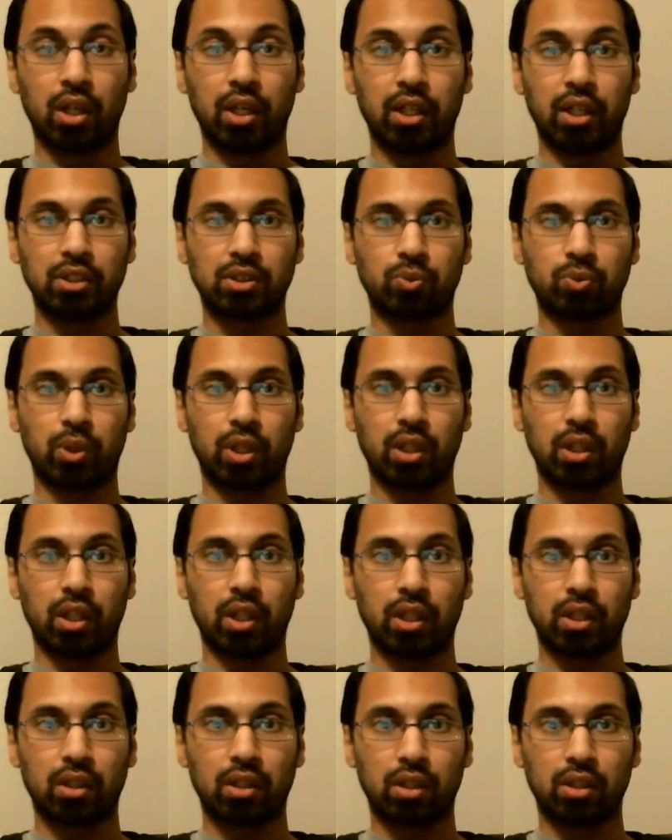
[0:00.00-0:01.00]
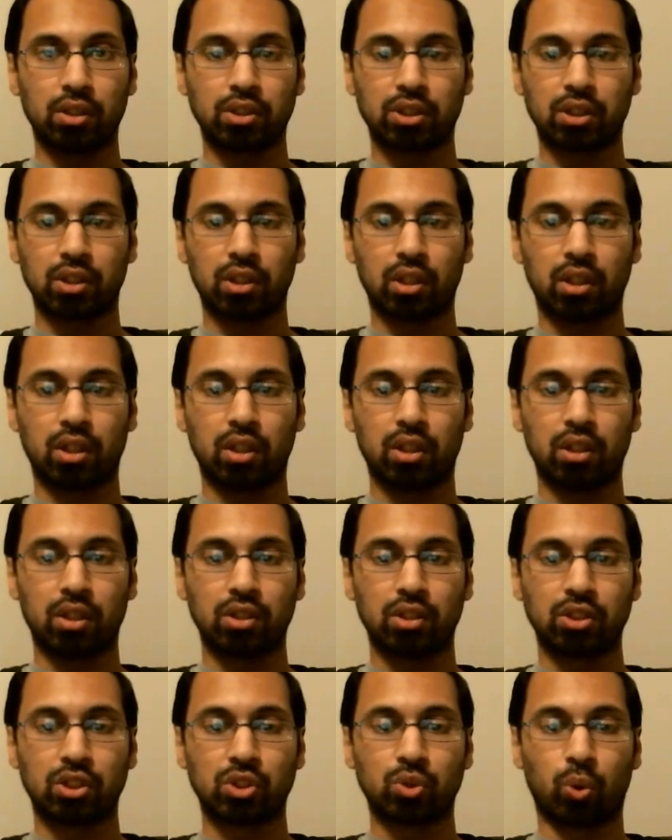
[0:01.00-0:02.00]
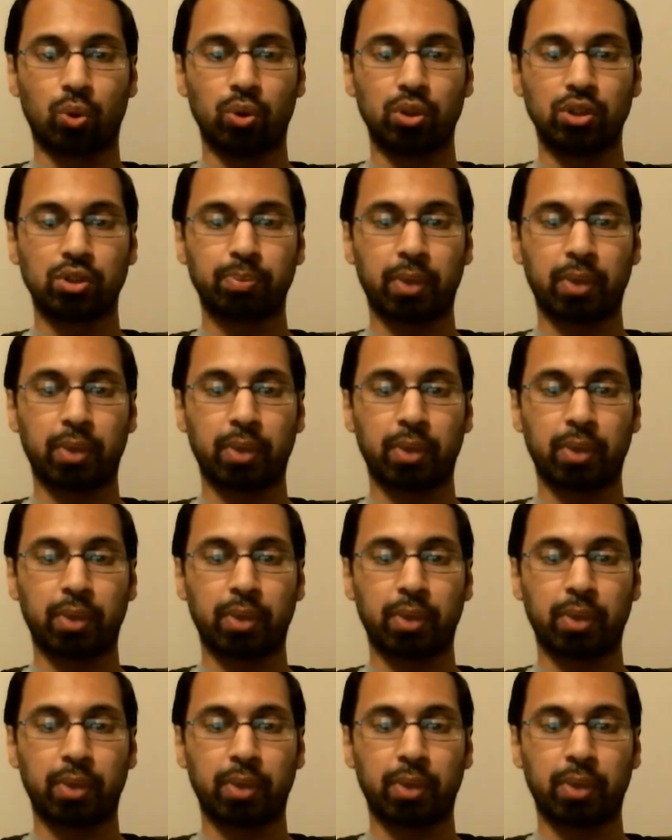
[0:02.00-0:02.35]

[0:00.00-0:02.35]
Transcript: Israelite is stories